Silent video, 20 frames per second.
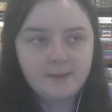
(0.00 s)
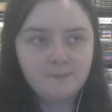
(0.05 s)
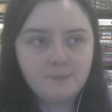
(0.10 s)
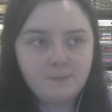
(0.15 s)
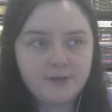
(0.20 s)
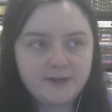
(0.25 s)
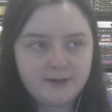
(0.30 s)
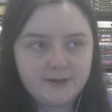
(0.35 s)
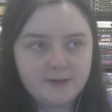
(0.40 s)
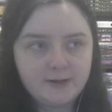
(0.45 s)

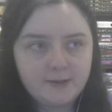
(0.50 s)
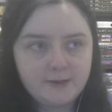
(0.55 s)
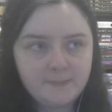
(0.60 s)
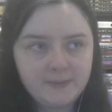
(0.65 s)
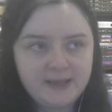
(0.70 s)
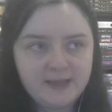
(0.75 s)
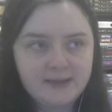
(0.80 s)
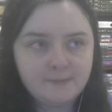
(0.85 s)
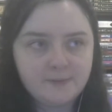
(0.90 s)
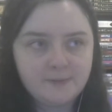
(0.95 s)
But
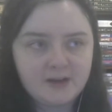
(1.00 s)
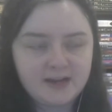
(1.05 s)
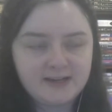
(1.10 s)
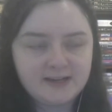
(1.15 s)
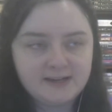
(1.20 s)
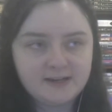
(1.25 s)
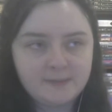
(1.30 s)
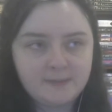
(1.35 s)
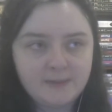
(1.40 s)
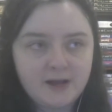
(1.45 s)
being
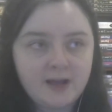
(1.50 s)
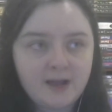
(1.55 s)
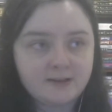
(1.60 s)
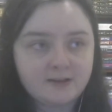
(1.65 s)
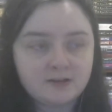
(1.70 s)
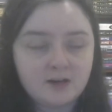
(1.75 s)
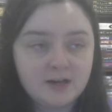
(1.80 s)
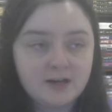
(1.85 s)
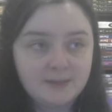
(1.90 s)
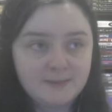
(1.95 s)
blinded, I mean, I
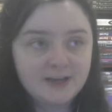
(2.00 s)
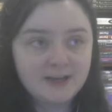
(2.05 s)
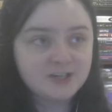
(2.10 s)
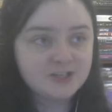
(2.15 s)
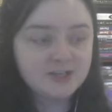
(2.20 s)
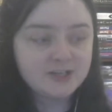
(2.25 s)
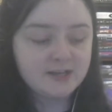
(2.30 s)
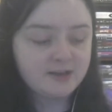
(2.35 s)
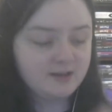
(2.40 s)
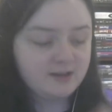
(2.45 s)
can't
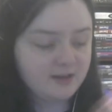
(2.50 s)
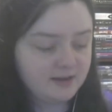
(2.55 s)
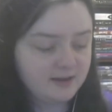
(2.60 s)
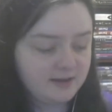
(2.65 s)
imagine it.